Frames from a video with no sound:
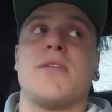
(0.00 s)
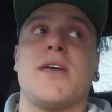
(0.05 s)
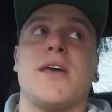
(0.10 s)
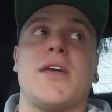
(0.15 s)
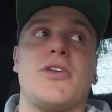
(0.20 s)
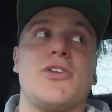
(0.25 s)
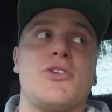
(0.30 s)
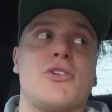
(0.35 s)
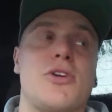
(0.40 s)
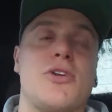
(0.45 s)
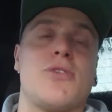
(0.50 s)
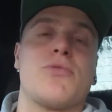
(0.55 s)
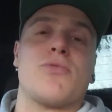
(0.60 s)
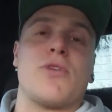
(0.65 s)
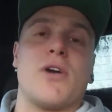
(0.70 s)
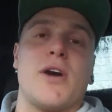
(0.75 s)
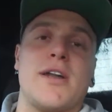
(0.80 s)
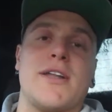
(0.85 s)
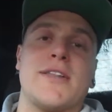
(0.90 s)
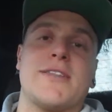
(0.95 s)
that you go to
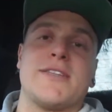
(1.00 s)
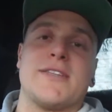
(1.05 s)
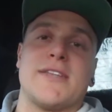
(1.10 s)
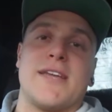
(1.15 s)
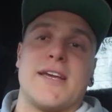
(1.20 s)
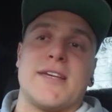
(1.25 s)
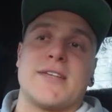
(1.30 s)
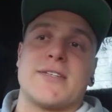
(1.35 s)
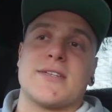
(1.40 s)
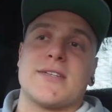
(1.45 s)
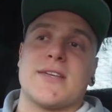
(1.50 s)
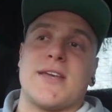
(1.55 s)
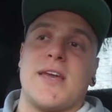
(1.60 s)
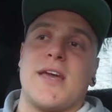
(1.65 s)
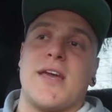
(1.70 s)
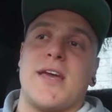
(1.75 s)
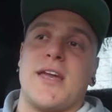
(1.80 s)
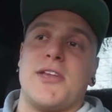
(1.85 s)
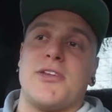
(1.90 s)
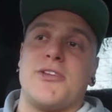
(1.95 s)
write at the desk
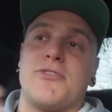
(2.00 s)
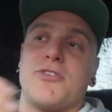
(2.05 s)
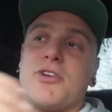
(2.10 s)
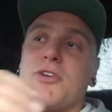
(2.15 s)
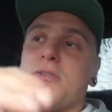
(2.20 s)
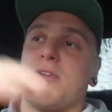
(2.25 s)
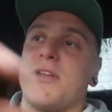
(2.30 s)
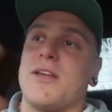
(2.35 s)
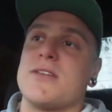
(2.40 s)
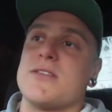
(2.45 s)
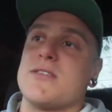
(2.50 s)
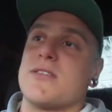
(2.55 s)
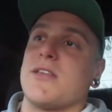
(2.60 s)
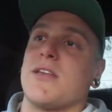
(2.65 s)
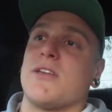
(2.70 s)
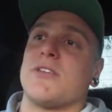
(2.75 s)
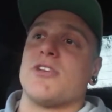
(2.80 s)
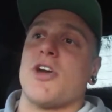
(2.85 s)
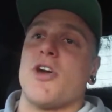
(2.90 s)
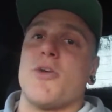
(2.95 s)
and you've got a dozen
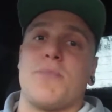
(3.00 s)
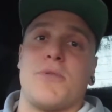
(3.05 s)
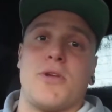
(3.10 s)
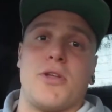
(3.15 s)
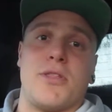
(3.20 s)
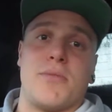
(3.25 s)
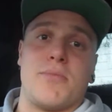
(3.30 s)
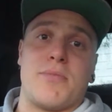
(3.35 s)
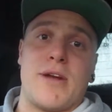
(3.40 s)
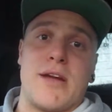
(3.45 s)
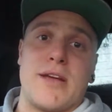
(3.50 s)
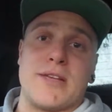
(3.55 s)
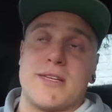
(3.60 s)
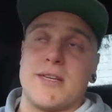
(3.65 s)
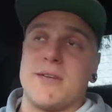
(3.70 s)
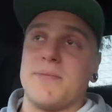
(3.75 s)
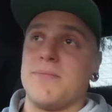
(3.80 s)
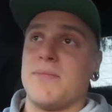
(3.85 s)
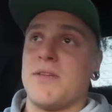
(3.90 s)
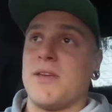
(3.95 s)
things open on the
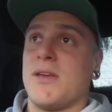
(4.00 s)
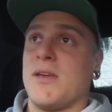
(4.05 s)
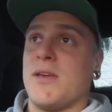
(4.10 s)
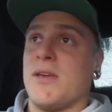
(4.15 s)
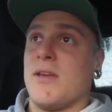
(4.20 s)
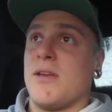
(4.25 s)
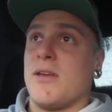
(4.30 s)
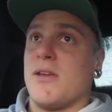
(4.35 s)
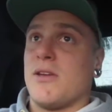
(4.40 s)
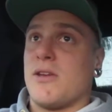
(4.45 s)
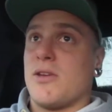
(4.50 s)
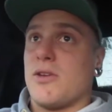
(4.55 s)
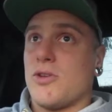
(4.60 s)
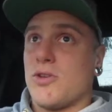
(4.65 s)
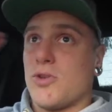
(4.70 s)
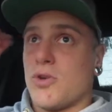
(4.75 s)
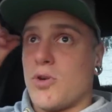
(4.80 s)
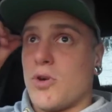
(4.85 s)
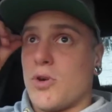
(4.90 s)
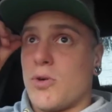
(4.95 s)
browser,
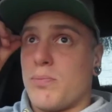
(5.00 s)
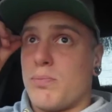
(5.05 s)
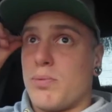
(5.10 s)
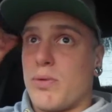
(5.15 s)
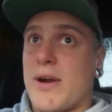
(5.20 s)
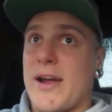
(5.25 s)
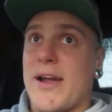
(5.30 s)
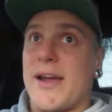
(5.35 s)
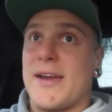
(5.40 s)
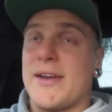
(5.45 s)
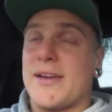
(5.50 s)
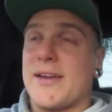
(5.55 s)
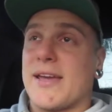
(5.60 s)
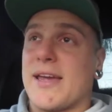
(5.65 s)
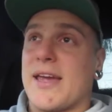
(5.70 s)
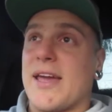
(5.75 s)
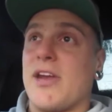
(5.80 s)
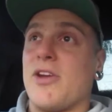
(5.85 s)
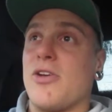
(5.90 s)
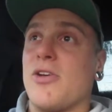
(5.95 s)
your brain
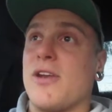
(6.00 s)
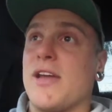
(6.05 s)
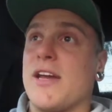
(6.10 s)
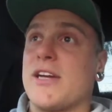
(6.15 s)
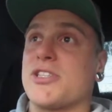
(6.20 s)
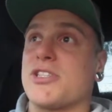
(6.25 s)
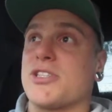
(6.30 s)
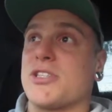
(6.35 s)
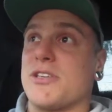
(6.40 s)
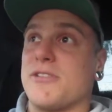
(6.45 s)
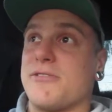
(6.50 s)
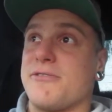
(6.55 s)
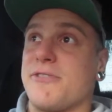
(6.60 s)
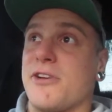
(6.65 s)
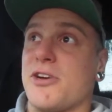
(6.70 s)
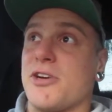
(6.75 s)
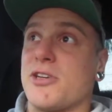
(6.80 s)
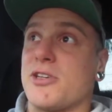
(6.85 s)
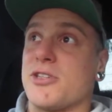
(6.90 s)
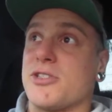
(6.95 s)
cannot actually
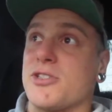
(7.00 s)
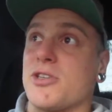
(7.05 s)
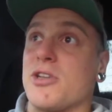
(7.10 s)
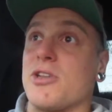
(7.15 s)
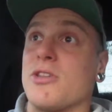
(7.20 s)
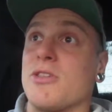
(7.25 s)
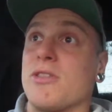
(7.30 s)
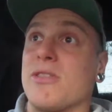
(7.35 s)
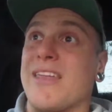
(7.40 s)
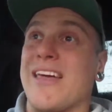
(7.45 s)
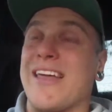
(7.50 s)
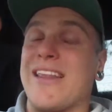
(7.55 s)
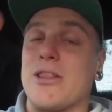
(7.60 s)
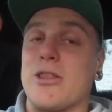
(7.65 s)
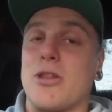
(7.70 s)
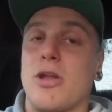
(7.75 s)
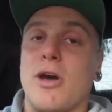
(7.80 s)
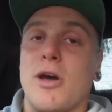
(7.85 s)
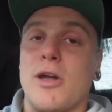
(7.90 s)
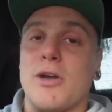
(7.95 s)
focus on that
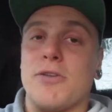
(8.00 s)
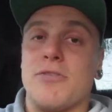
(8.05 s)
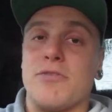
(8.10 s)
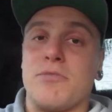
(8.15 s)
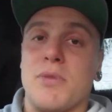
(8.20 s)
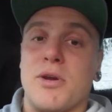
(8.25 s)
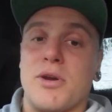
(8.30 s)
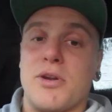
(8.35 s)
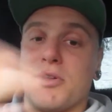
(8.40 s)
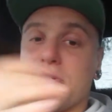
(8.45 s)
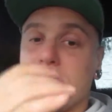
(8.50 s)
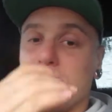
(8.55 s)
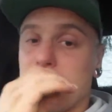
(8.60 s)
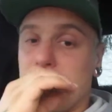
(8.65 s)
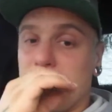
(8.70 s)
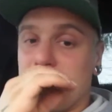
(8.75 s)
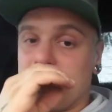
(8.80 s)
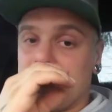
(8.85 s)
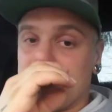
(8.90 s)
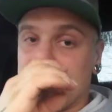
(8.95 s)
line of motor
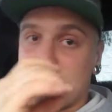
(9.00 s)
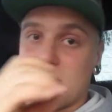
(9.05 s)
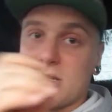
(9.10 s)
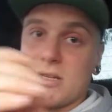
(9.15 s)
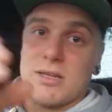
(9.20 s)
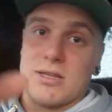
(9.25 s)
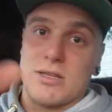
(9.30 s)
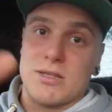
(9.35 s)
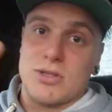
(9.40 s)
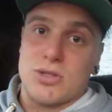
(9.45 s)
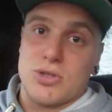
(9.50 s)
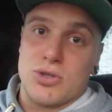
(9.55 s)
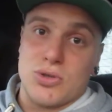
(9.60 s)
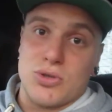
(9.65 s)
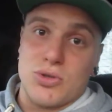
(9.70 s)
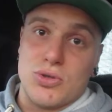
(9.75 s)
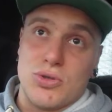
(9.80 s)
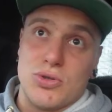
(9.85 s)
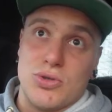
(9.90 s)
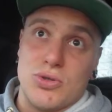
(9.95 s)
neurons
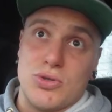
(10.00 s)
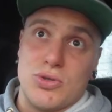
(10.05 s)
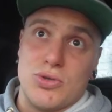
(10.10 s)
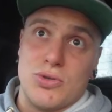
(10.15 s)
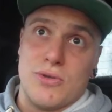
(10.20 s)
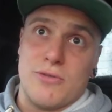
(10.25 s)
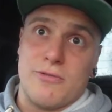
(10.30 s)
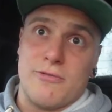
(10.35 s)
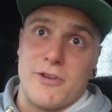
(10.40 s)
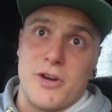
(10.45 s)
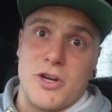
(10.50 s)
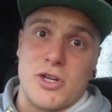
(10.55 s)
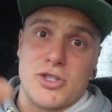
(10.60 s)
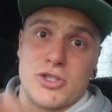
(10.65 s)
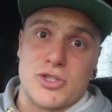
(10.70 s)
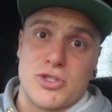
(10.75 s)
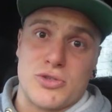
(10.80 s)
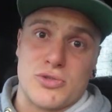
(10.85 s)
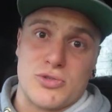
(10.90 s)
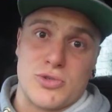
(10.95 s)
to
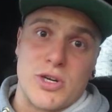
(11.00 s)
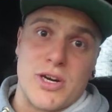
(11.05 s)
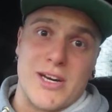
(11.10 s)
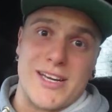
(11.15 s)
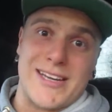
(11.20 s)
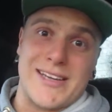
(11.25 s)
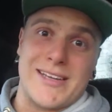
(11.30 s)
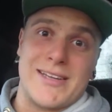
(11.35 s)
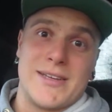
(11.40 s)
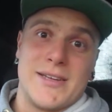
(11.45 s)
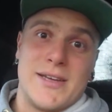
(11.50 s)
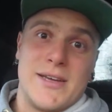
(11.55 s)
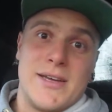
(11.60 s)
focus on writing.